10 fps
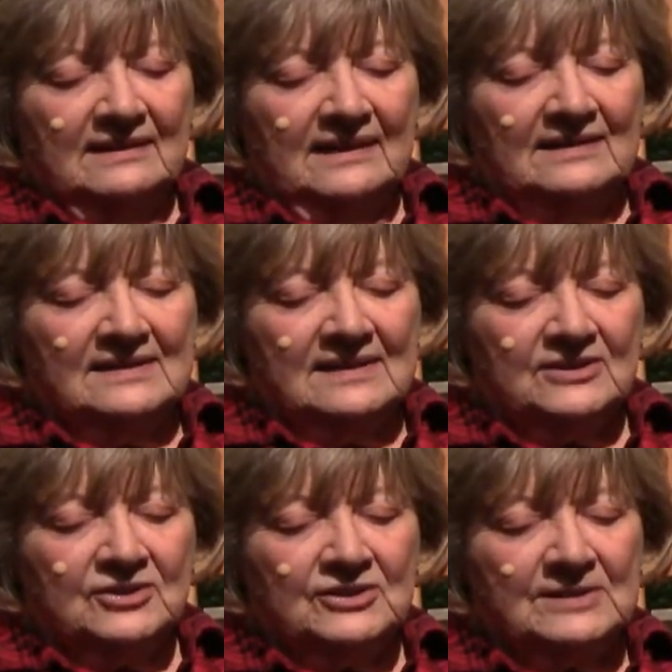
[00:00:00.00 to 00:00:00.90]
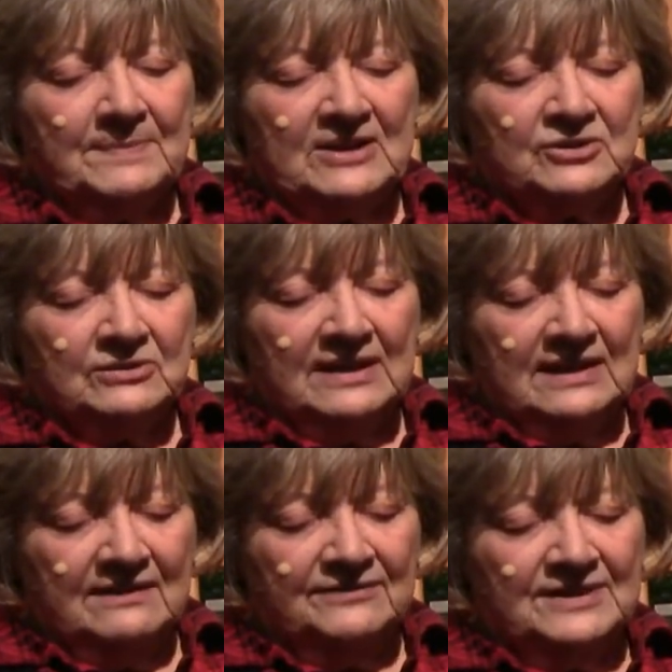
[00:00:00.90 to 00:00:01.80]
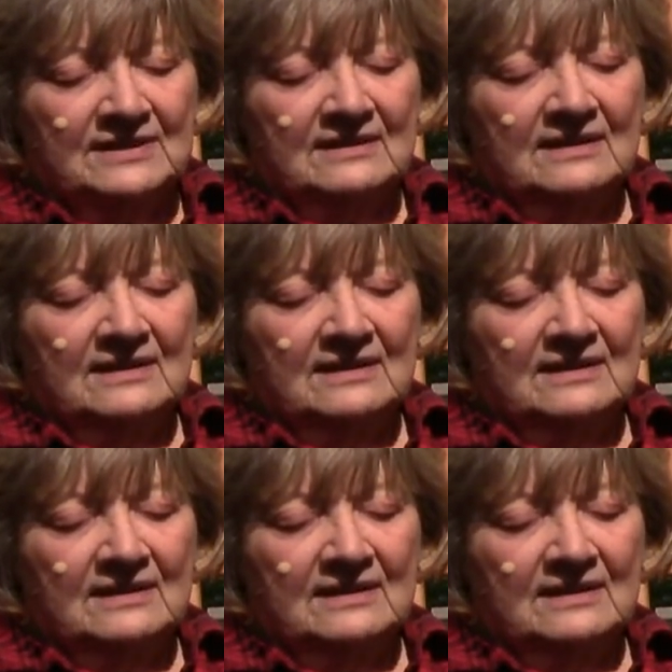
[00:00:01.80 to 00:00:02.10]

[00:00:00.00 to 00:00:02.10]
in such a special gift.